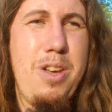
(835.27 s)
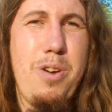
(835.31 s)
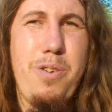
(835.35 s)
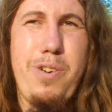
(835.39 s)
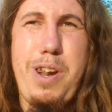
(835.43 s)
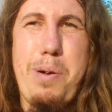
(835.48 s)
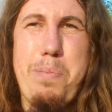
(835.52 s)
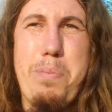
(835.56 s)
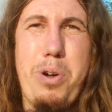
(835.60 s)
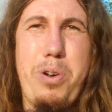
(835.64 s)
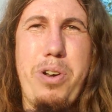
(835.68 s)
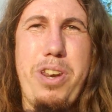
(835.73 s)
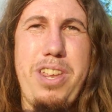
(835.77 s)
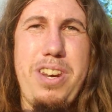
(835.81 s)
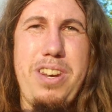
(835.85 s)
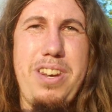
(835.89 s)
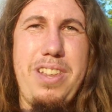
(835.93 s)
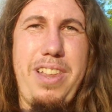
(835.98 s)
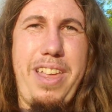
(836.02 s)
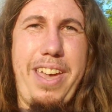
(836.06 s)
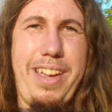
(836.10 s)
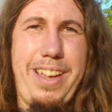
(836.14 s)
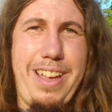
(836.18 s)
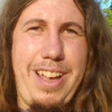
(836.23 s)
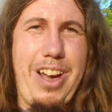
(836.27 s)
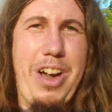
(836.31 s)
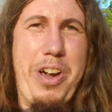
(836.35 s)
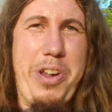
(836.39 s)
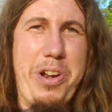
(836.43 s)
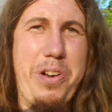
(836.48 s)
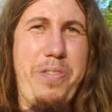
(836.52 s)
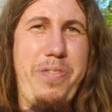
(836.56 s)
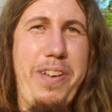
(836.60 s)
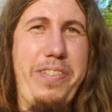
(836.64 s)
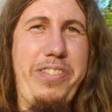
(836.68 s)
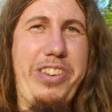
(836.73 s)
when I brewed it. Like
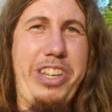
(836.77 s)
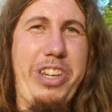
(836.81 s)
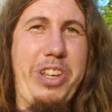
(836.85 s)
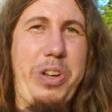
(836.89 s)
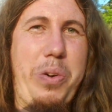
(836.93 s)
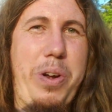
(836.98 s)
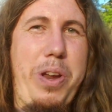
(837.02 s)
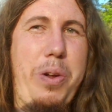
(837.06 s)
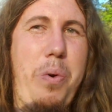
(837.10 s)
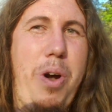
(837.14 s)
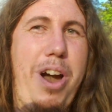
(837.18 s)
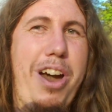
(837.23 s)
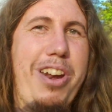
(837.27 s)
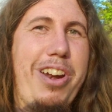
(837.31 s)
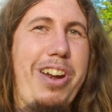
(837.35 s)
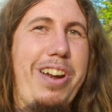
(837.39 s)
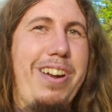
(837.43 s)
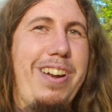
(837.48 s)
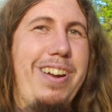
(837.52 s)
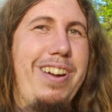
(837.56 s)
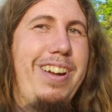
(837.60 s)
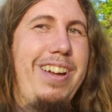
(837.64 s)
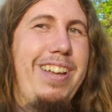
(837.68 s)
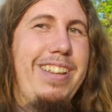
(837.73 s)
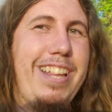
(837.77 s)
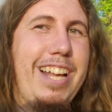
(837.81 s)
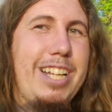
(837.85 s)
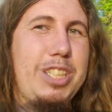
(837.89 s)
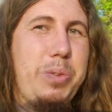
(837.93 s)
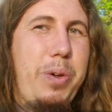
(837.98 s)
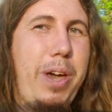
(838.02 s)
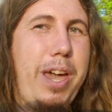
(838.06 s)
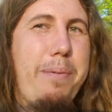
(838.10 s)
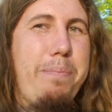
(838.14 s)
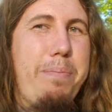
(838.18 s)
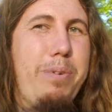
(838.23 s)
150 degree water.
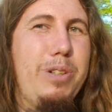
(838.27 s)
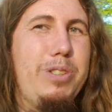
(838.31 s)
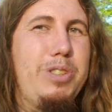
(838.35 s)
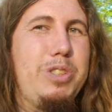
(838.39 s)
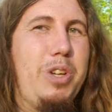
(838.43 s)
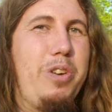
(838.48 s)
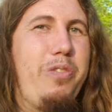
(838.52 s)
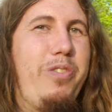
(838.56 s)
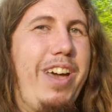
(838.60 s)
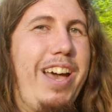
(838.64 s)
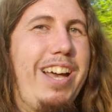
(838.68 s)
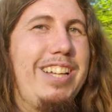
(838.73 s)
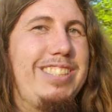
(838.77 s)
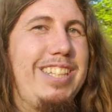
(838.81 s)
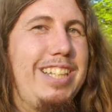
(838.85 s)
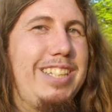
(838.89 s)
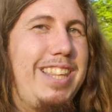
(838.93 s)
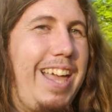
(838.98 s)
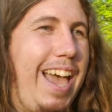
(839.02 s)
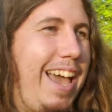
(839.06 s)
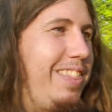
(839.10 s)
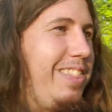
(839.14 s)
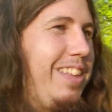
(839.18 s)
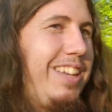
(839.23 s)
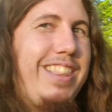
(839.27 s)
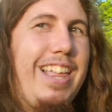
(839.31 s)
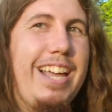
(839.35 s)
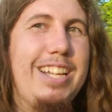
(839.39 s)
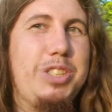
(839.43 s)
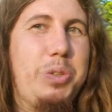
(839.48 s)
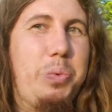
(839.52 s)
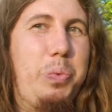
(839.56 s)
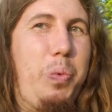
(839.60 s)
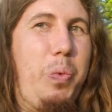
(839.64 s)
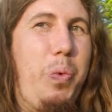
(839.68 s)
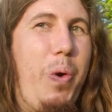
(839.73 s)
That's why it brewed so fast. I think
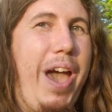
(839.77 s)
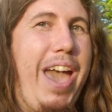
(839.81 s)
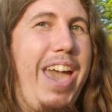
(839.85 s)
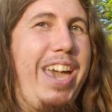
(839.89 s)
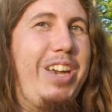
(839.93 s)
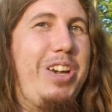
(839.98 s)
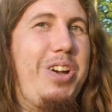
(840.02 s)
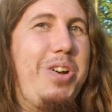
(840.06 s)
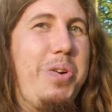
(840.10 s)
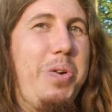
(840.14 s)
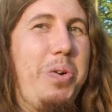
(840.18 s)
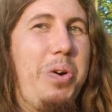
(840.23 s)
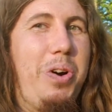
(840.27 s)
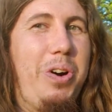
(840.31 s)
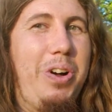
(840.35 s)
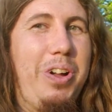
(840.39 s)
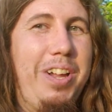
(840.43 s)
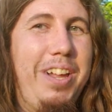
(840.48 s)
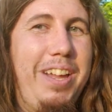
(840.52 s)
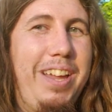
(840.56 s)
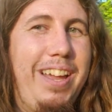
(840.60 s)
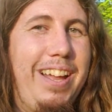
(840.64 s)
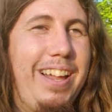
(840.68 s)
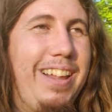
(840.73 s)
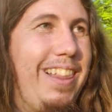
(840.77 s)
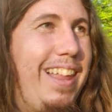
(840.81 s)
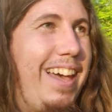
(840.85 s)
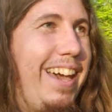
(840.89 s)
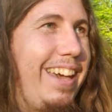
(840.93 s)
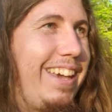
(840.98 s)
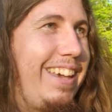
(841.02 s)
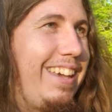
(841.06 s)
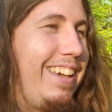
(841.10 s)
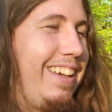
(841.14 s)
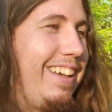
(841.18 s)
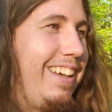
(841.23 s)
that's way cool.
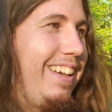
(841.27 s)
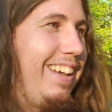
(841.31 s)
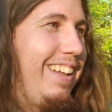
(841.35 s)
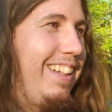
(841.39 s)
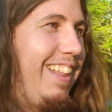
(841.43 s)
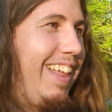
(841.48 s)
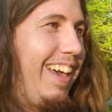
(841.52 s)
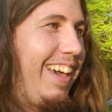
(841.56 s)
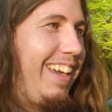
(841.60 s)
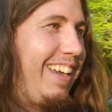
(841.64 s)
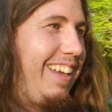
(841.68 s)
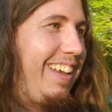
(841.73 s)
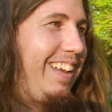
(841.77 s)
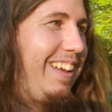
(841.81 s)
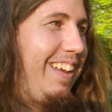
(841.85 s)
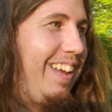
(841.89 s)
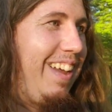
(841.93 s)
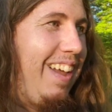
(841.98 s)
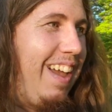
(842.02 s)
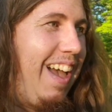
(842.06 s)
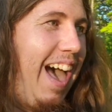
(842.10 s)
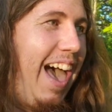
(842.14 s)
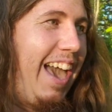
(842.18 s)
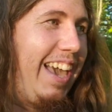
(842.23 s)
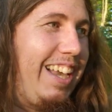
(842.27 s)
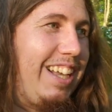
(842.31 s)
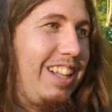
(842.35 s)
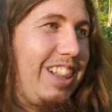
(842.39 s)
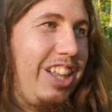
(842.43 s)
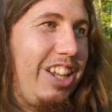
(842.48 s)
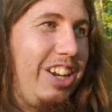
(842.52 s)
Like I could